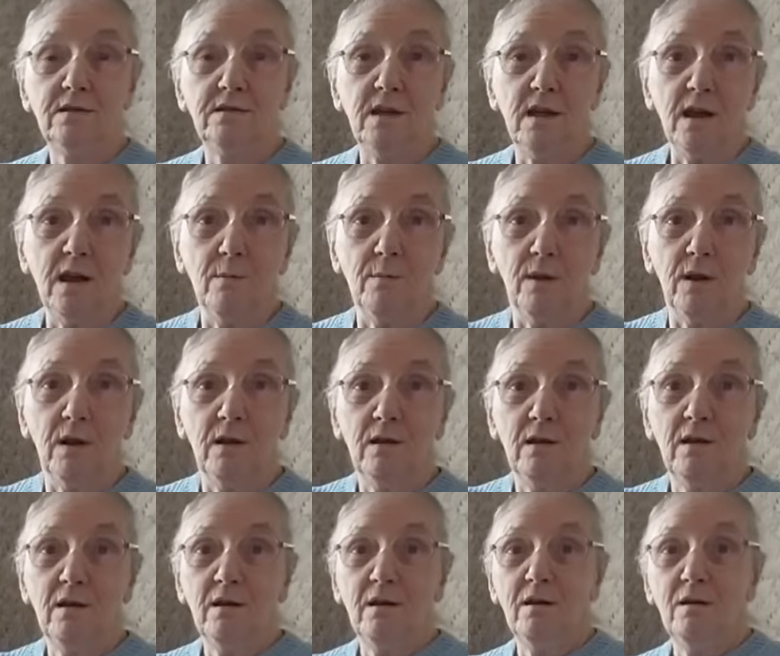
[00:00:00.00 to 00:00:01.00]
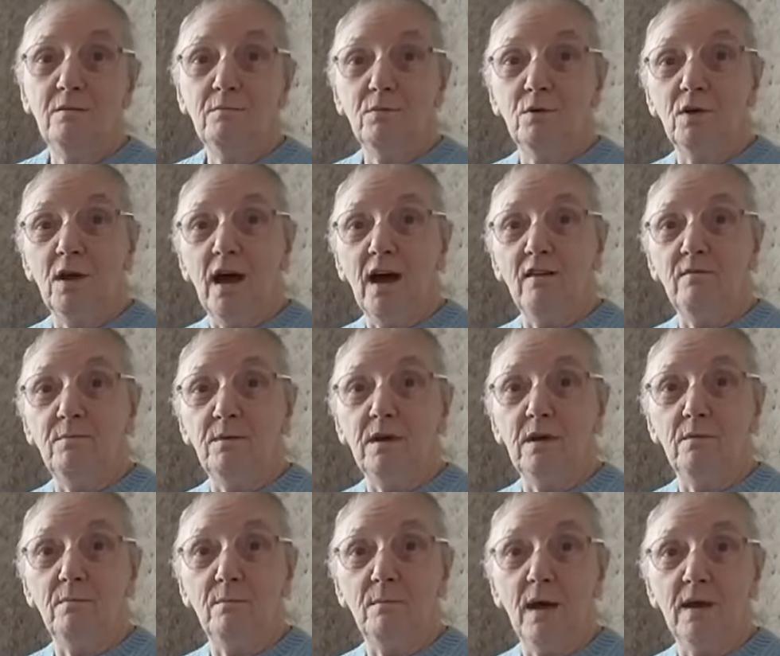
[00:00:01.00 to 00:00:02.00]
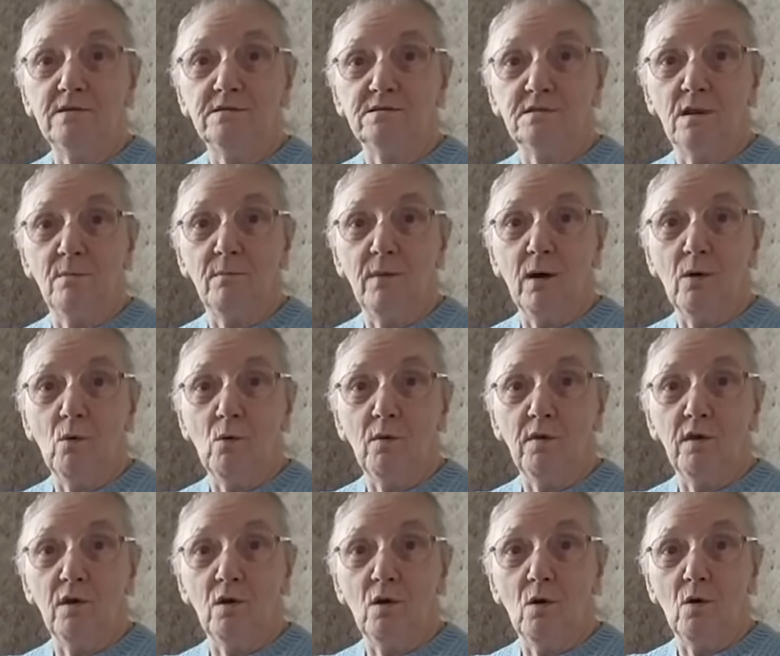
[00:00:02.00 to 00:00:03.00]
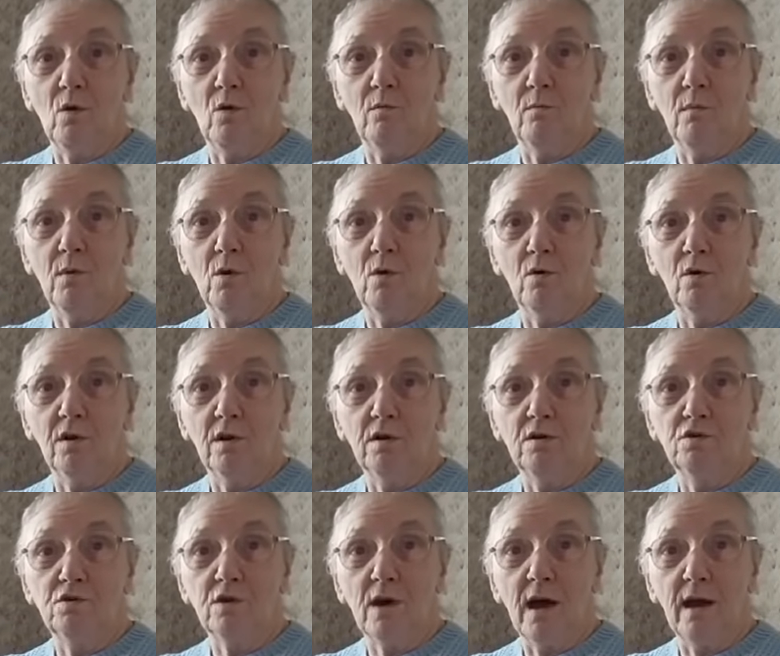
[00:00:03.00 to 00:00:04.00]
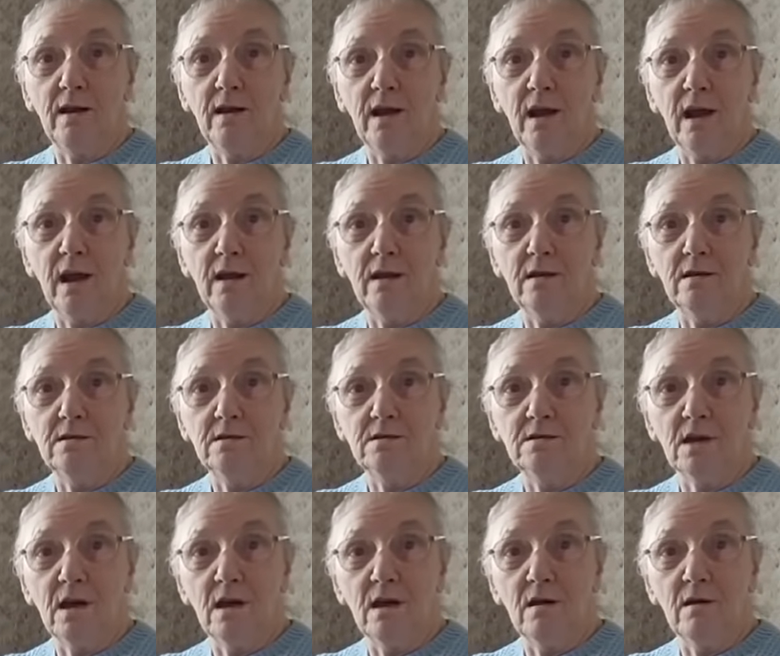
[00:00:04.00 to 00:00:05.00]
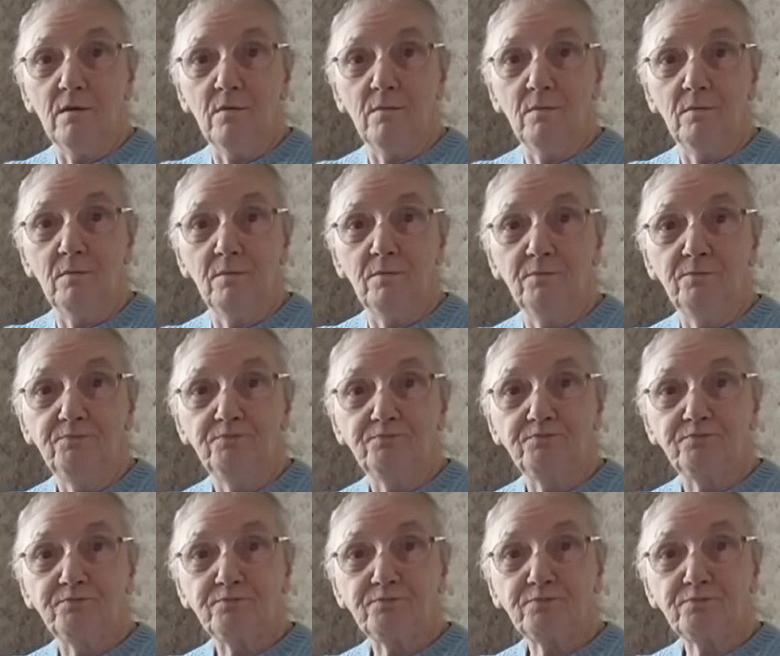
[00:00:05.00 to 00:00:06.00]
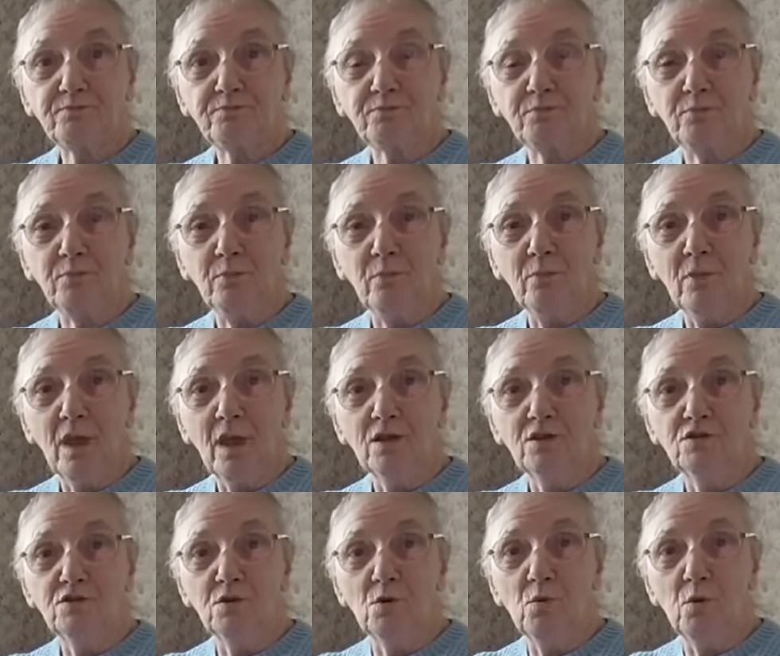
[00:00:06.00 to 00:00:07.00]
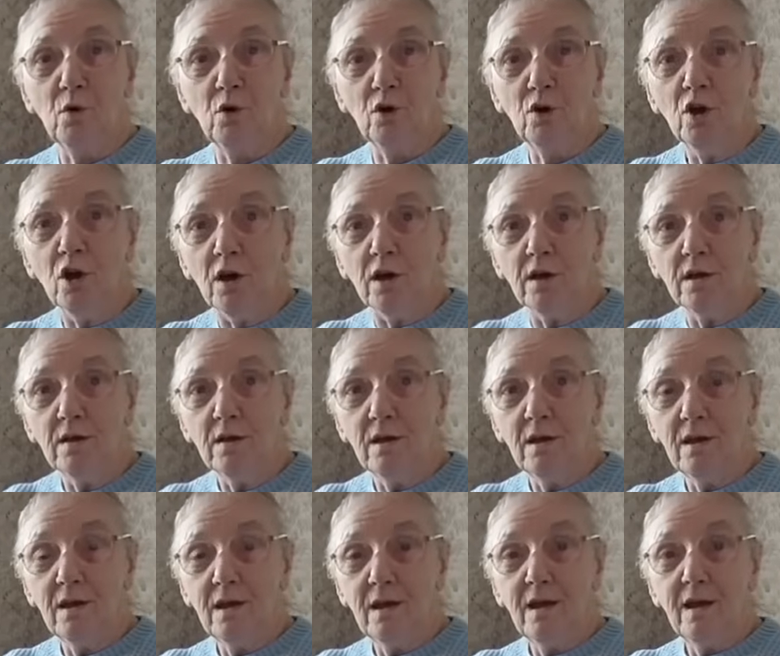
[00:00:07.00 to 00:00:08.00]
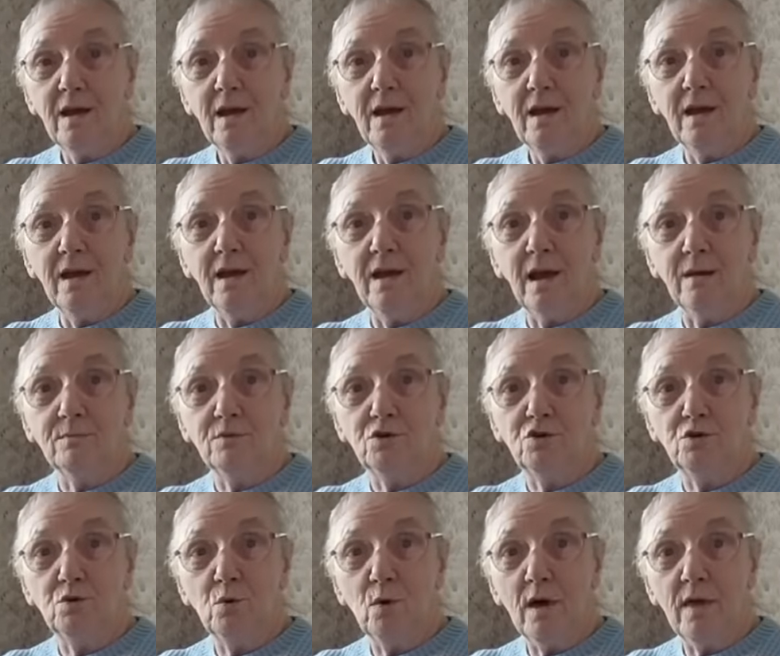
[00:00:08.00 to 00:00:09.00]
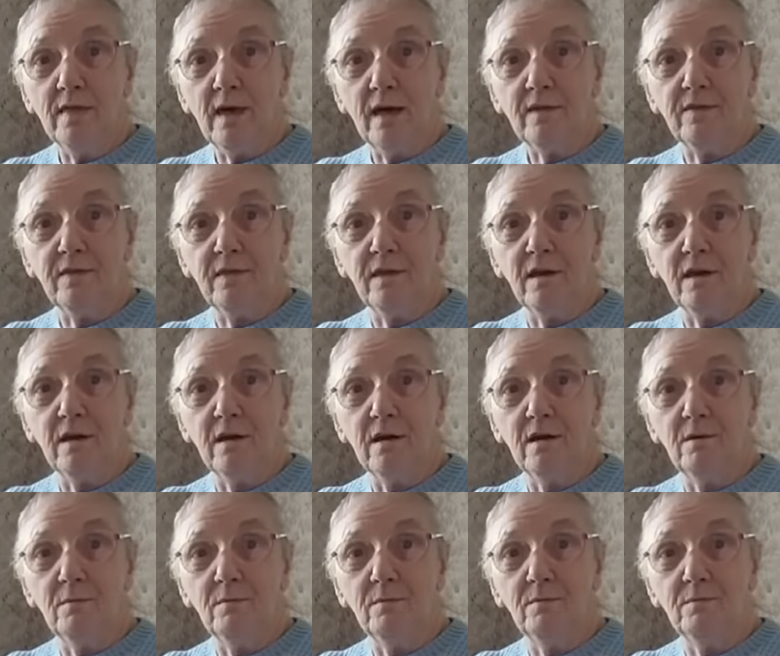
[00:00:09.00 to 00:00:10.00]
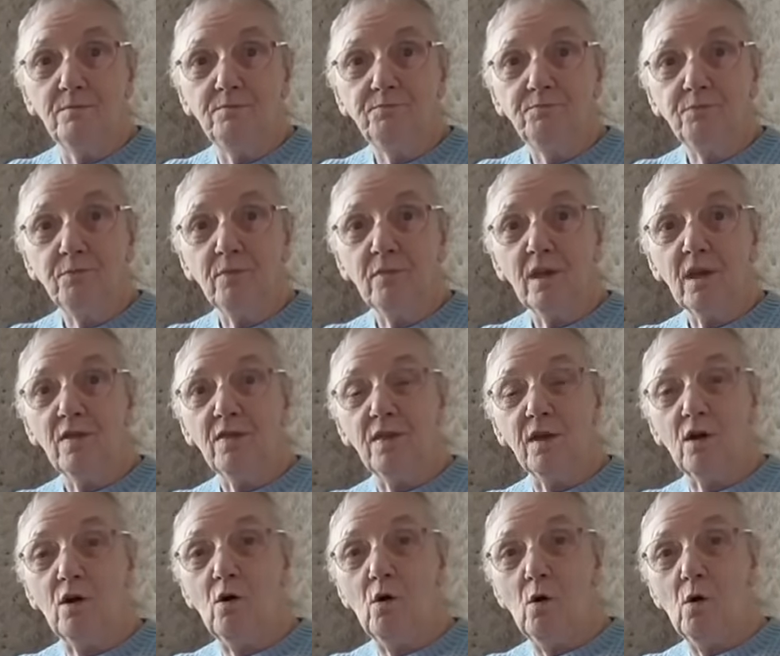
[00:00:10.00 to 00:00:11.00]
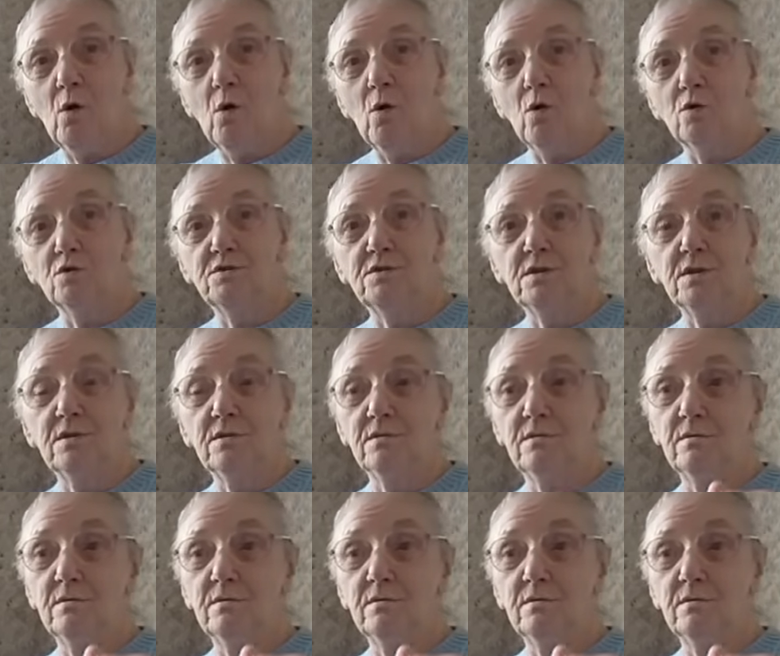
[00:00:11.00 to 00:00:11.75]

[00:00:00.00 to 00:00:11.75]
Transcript: table. But I've been messing about with it all morning, trying to get it to work. And I'm sure that the cord,